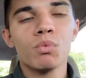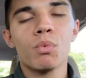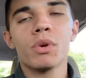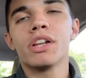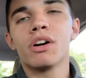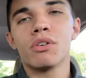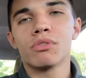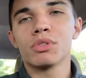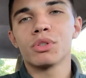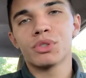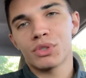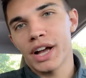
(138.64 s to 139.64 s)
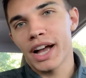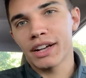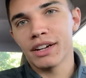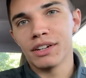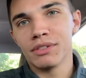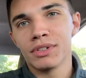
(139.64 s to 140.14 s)
we don't lose track
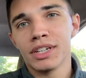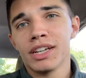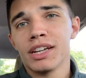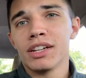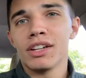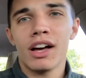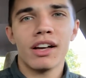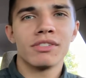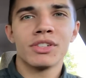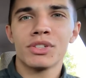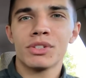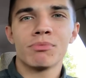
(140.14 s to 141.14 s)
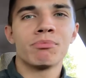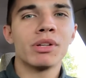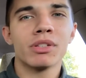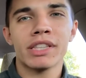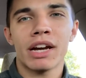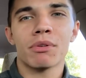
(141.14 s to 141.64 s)
of just
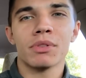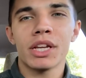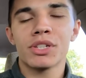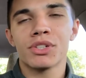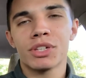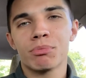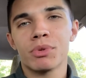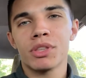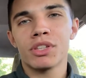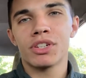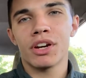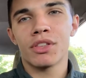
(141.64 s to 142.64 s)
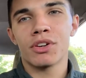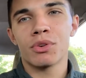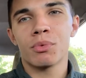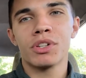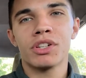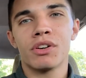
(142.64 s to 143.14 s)
building that relationship with each other.
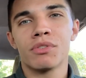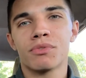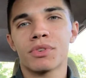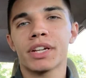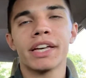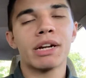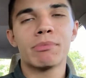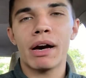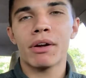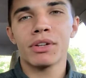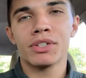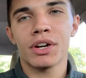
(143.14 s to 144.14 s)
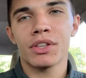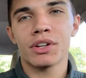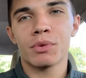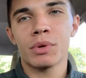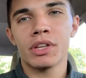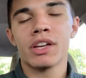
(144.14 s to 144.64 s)
We don't forget about each
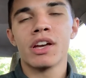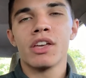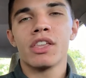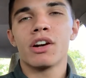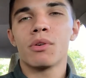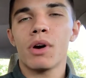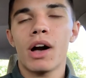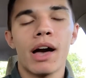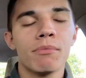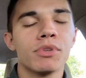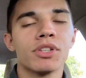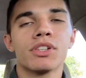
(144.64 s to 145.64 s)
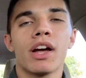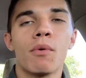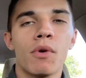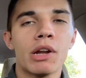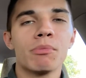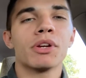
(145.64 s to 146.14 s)
other. We, you know, I'm just, I
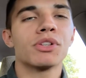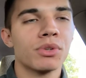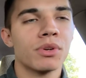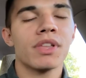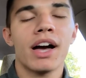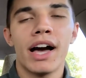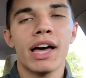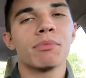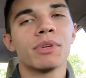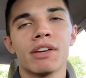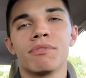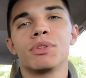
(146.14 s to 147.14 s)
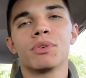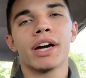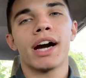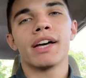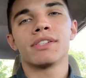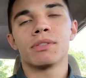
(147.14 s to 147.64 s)
want to make sure that I'm giving you
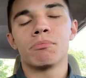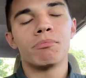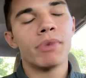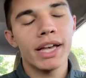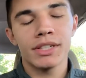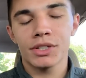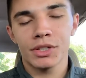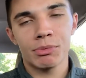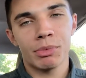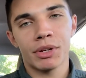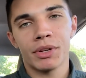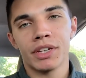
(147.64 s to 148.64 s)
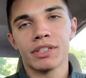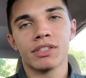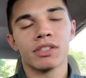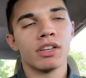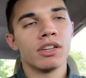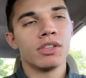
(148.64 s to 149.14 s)
guys the best
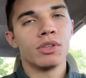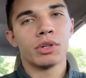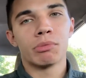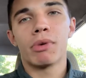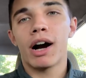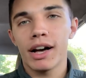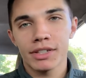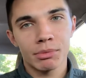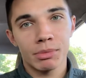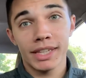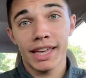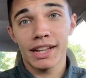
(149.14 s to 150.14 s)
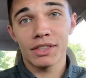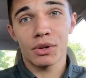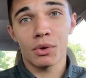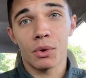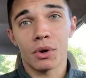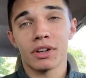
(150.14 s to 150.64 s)
experience you can possibly get at the
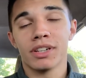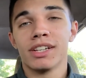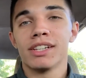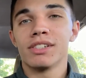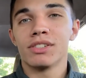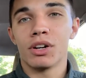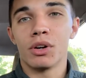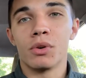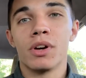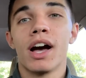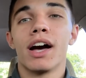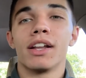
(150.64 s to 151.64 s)
core. So